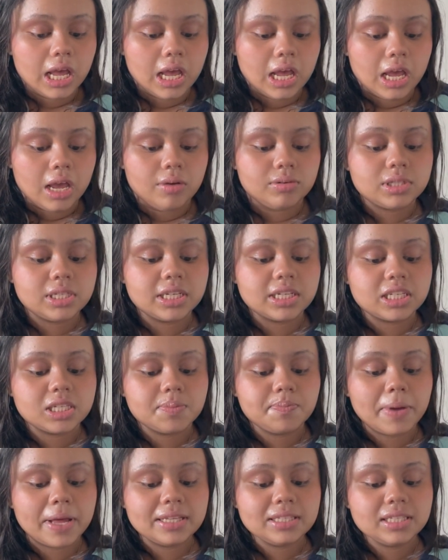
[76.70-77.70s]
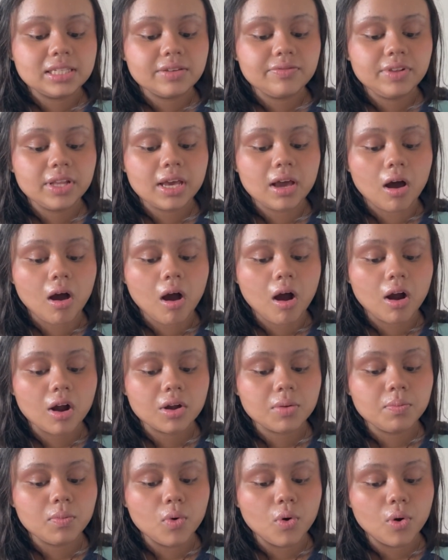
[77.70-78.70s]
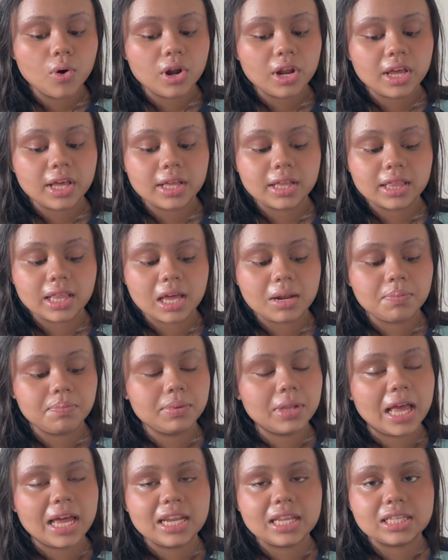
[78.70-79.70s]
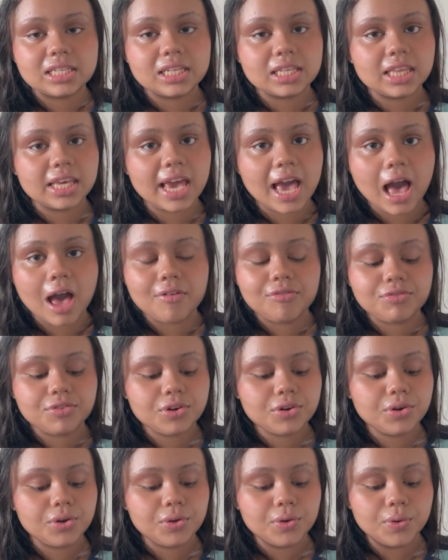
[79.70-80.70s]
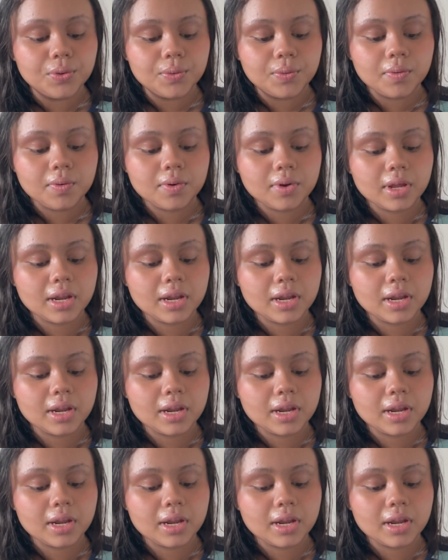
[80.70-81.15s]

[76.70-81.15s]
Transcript: It was an expensively hard morning that bled into the afternoon,